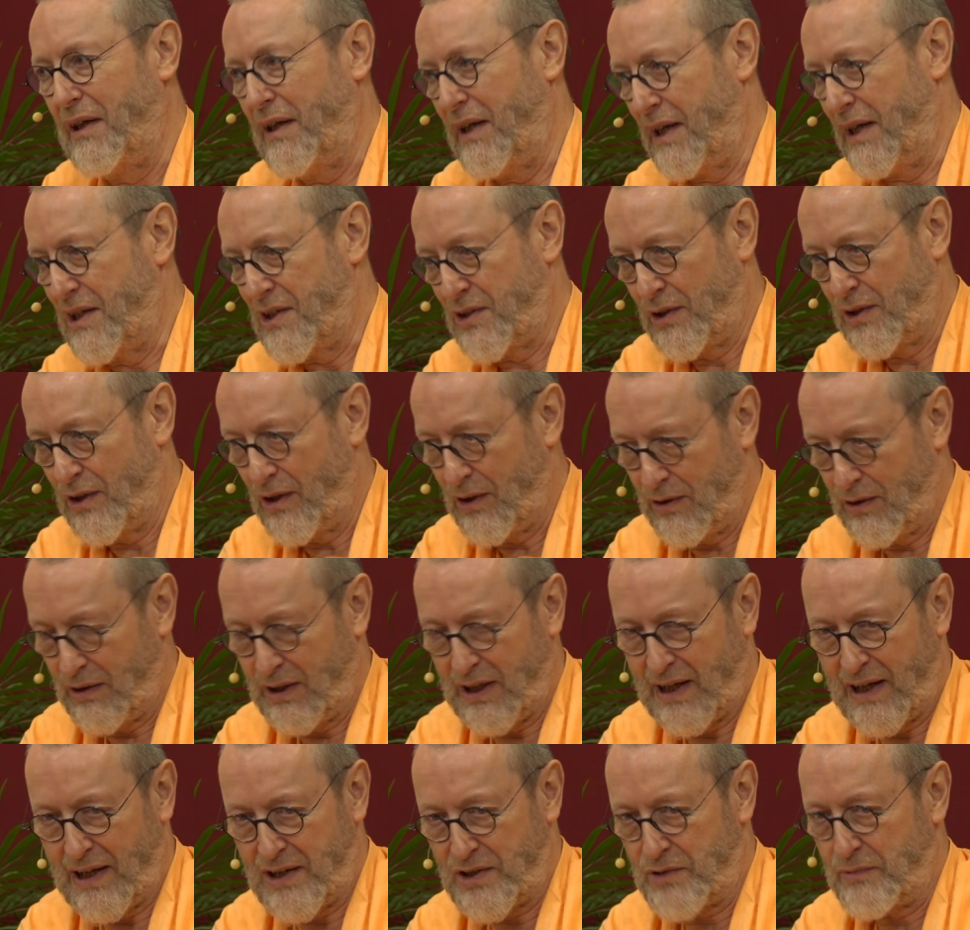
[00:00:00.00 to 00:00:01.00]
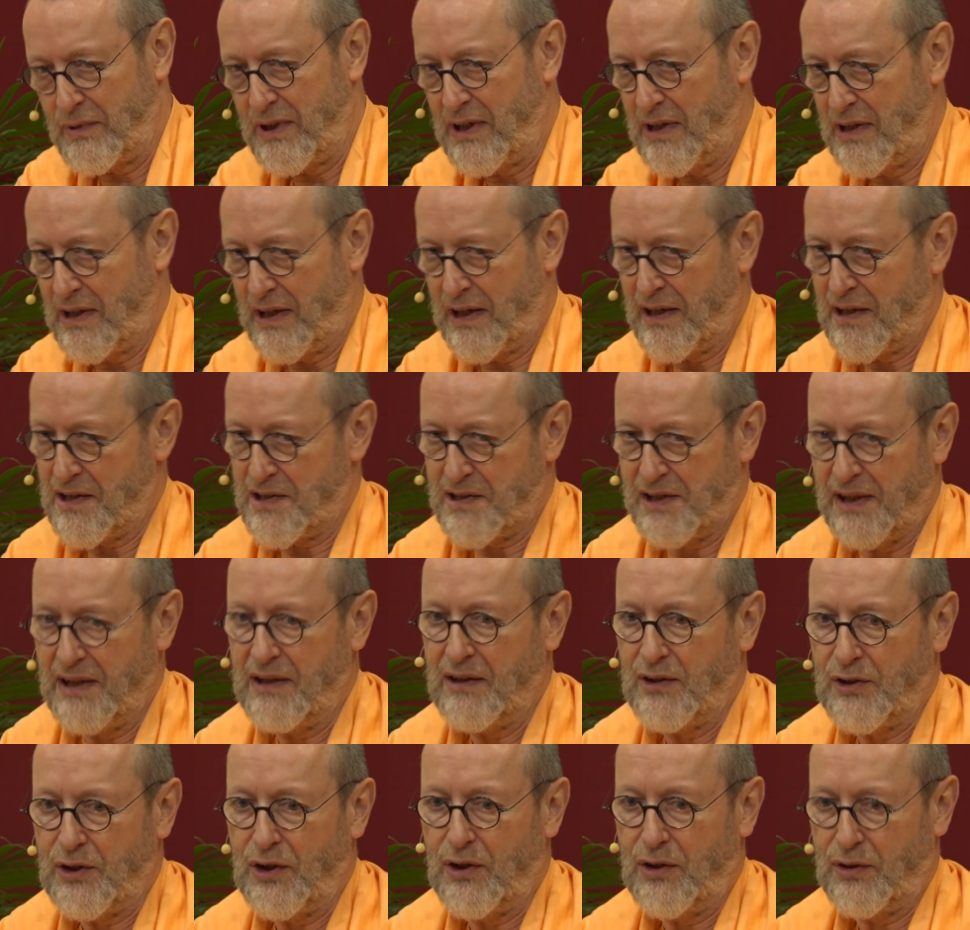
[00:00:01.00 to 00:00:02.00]
external as well as
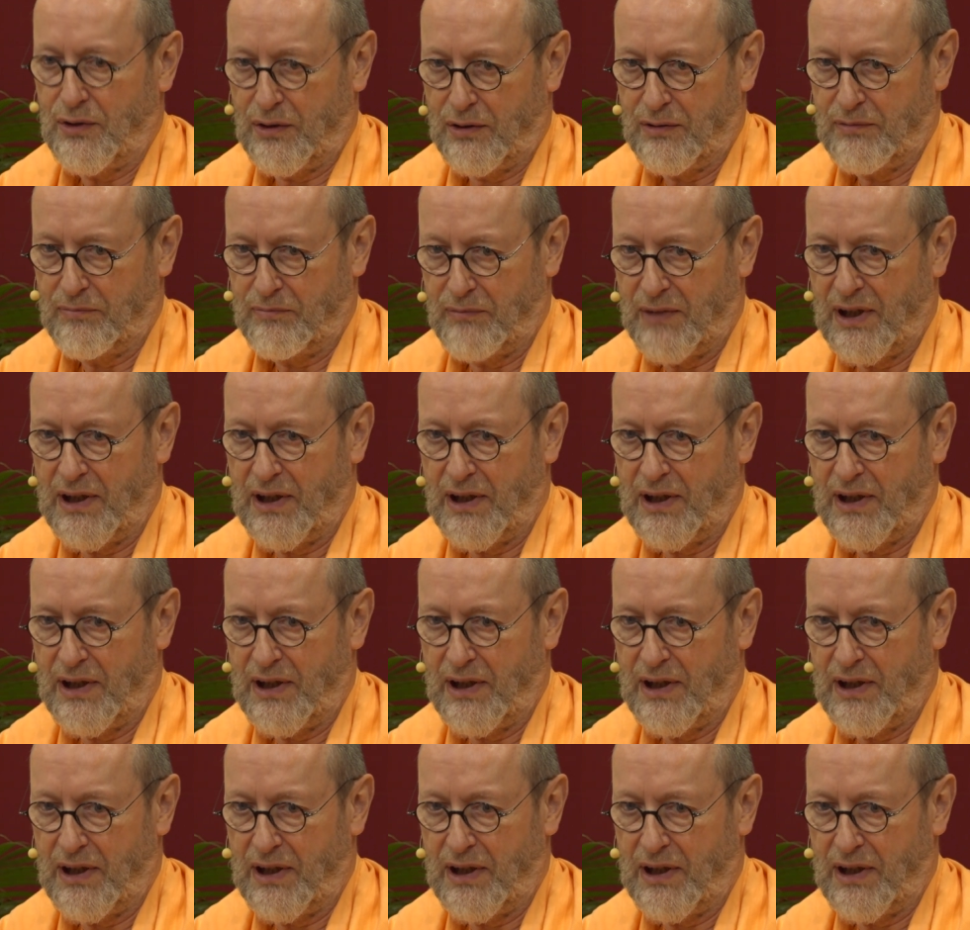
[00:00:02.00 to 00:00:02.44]
internal.